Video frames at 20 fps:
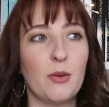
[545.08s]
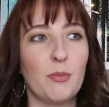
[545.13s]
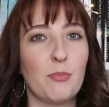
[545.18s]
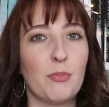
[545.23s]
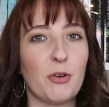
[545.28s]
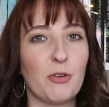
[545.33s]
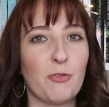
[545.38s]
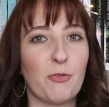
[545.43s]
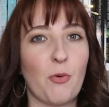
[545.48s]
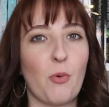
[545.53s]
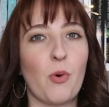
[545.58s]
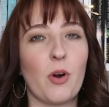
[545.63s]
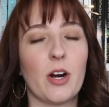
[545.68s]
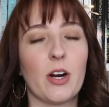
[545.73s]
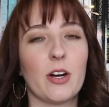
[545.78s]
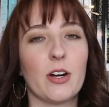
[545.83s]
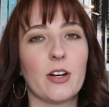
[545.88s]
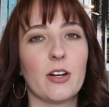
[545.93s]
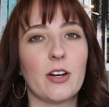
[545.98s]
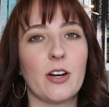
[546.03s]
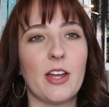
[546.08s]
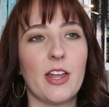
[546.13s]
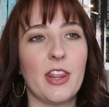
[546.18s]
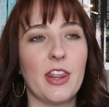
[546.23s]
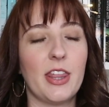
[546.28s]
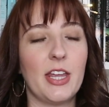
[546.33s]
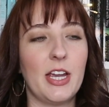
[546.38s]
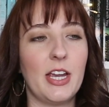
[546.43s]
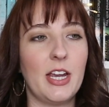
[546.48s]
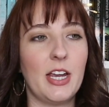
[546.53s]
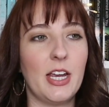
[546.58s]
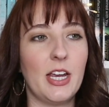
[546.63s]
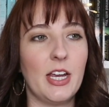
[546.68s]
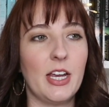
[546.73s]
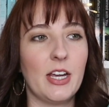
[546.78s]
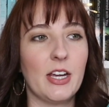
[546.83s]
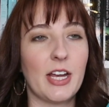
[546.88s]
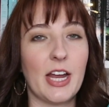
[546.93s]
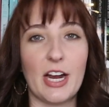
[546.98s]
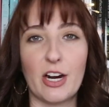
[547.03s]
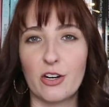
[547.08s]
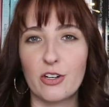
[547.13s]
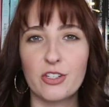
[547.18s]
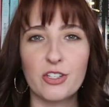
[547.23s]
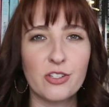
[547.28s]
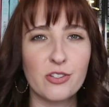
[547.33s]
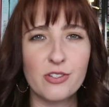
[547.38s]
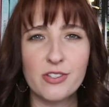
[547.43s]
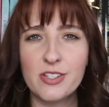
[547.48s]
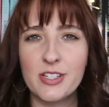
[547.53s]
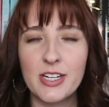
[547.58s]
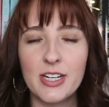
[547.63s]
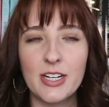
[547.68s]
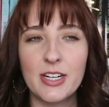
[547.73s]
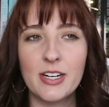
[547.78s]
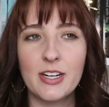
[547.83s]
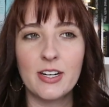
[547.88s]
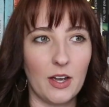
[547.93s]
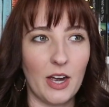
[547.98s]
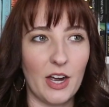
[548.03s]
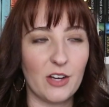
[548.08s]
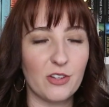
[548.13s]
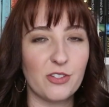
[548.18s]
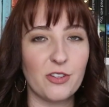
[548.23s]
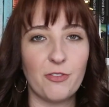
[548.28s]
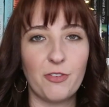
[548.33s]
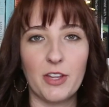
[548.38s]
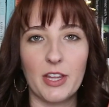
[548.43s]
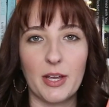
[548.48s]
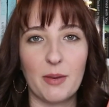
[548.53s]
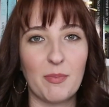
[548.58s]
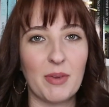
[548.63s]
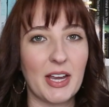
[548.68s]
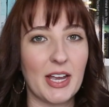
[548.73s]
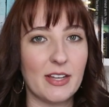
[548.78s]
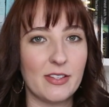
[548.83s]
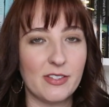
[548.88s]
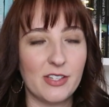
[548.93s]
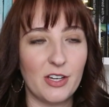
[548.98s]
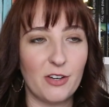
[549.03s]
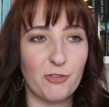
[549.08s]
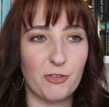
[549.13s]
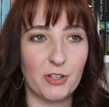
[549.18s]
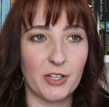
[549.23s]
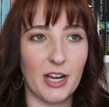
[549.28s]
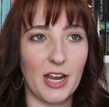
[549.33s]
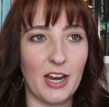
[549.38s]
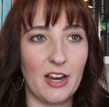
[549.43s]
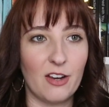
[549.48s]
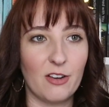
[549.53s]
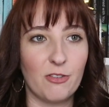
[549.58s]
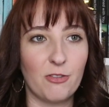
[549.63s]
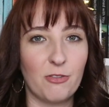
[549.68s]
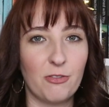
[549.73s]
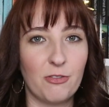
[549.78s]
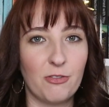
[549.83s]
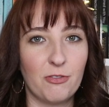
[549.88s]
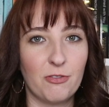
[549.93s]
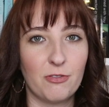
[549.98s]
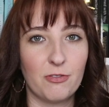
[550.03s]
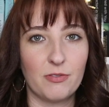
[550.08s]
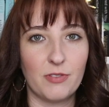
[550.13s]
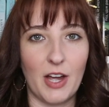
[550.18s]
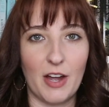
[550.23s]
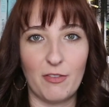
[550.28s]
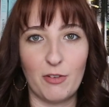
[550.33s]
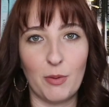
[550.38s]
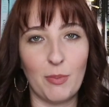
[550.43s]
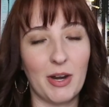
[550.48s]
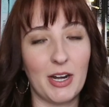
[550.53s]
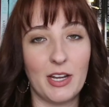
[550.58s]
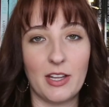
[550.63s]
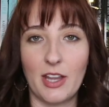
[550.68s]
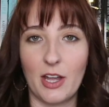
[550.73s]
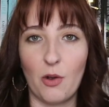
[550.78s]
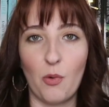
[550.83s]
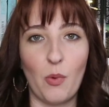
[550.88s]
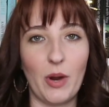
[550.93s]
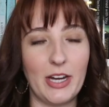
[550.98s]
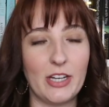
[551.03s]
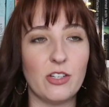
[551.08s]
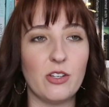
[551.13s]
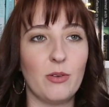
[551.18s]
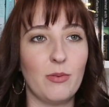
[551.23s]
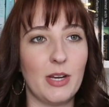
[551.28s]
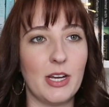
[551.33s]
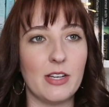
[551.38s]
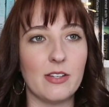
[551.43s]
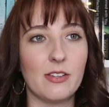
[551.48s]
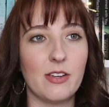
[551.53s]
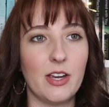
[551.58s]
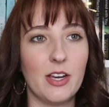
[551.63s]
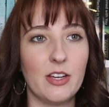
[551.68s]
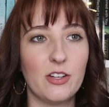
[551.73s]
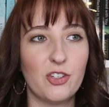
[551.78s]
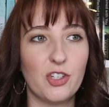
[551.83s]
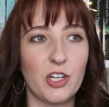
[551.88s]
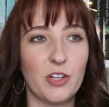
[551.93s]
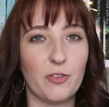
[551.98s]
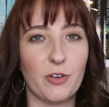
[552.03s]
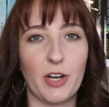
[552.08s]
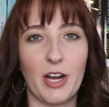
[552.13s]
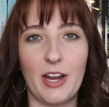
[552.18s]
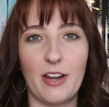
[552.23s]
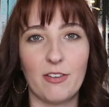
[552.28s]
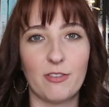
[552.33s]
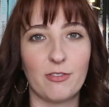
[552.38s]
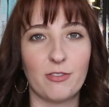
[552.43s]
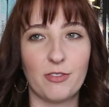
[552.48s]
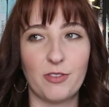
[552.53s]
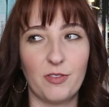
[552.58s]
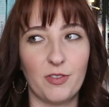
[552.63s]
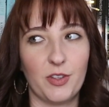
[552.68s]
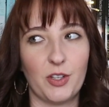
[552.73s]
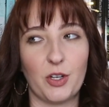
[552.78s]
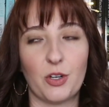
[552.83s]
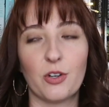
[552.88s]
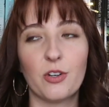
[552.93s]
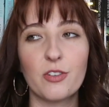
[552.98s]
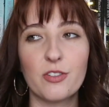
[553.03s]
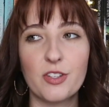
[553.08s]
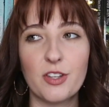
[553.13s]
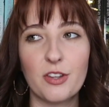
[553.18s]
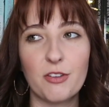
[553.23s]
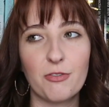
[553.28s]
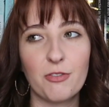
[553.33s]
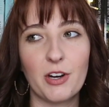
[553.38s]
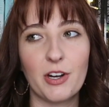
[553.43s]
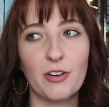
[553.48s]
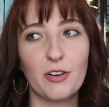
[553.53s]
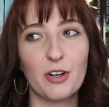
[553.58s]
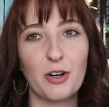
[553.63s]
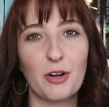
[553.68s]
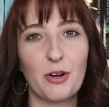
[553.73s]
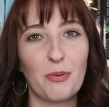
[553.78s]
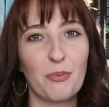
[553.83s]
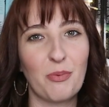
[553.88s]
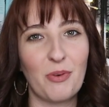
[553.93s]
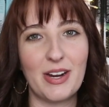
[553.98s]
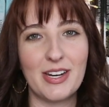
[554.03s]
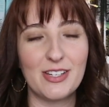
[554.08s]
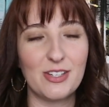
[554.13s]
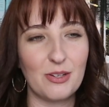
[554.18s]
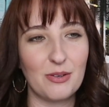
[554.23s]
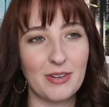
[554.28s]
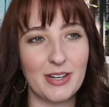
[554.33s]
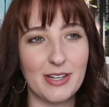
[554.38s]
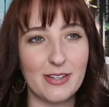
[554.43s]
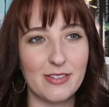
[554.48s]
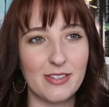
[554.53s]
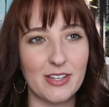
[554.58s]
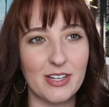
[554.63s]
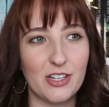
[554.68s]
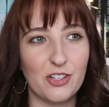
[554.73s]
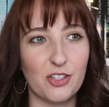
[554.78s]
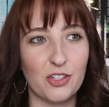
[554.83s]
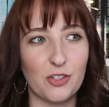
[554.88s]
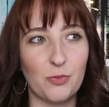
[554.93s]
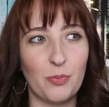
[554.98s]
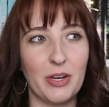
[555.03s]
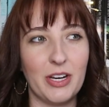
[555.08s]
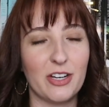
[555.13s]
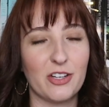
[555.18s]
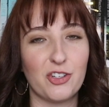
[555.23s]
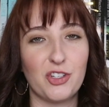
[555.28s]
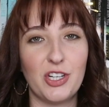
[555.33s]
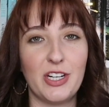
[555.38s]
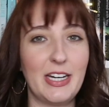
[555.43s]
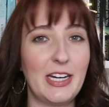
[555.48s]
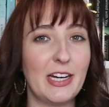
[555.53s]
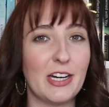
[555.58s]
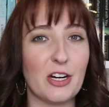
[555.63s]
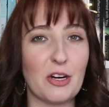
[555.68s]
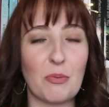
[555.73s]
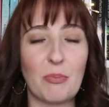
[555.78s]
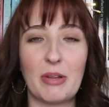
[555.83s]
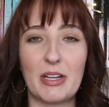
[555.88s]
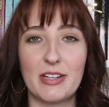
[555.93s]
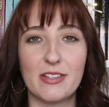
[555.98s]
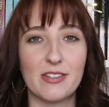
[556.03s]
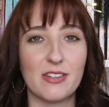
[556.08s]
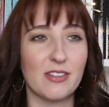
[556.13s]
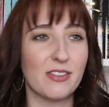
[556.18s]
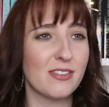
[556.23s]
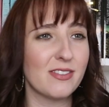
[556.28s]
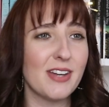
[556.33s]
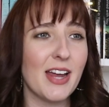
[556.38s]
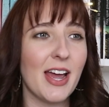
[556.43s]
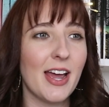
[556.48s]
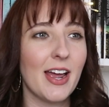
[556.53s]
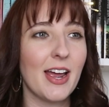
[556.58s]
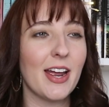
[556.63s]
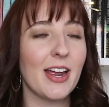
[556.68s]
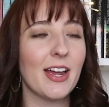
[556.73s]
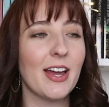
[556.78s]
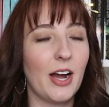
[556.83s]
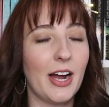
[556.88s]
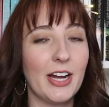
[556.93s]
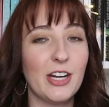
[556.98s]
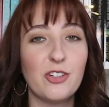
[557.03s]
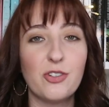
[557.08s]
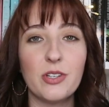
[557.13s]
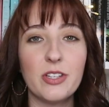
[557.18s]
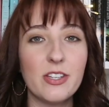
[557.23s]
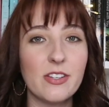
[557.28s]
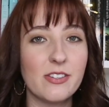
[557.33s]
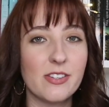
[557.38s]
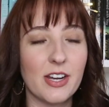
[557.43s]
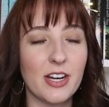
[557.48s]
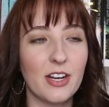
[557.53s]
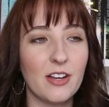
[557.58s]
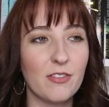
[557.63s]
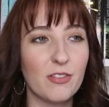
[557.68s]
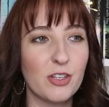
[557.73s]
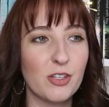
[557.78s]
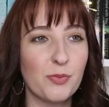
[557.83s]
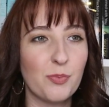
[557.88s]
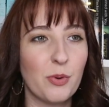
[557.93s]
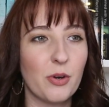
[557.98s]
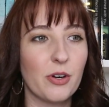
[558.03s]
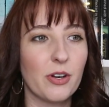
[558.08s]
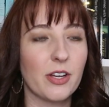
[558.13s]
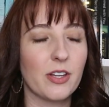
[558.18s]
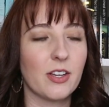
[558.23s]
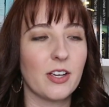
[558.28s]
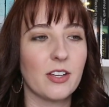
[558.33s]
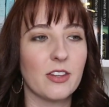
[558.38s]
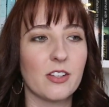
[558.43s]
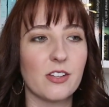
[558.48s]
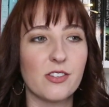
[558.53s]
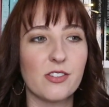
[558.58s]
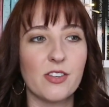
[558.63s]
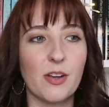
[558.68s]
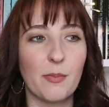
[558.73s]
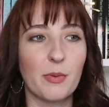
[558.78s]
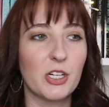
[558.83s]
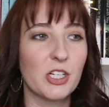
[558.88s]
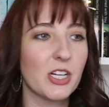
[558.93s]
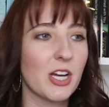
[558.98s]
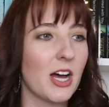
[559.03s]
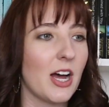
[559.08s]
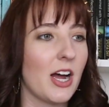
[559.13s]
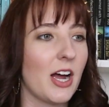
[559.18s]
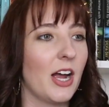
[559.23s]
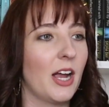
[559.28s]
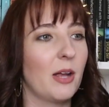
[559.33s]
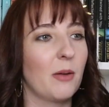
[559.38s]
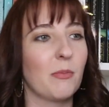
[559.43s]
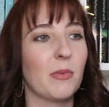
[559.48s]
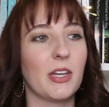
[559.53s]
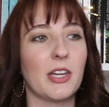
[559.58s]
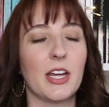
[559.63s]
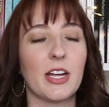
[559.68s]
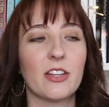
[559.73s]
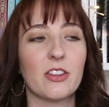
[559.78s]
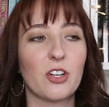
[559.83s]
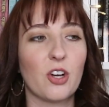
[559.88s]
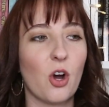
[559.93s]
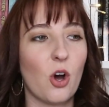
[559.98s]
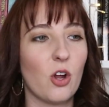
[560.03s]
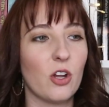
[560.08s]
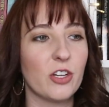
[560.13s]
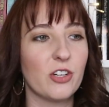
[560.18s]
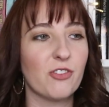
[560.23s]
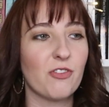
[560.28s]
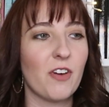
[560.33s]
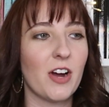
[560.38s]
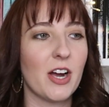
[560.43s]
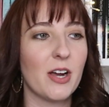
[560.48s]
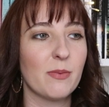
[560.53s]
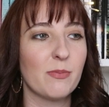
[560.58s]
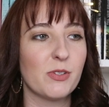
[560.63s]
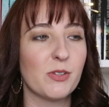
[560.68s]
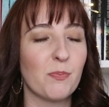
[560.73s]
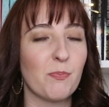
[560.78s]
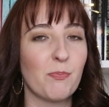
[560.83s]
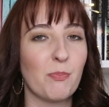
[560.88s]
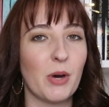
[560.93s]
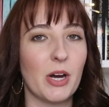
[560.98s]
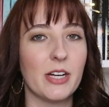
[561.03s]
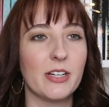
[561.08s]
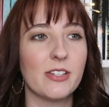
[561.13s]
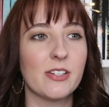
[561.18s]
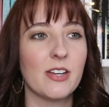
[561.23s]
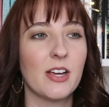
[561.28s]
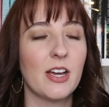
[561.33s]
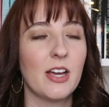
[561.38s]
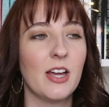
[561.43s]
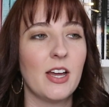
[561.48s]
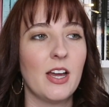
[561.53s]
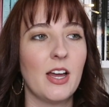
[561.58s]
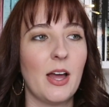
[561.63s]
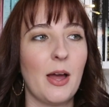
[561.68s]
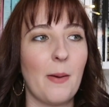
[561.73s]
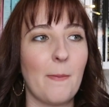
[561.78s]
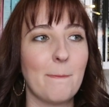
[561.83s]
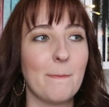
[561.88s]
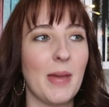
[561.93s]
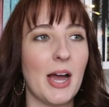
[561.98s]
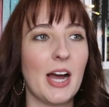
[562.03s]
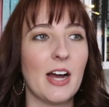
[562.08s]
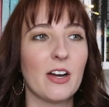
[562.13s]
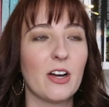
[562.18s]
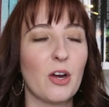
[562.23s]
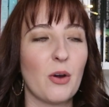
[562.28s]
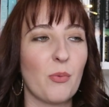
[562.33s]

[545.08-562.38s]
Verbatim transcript: before the characters did. I also feel like Mackenzie forgave everybody like way too easy. She forgave the girls in the friend group way too easy just because she needed a place to stay. I enjoyed the setting of this book and like the summertime and like the college vibes, but Mac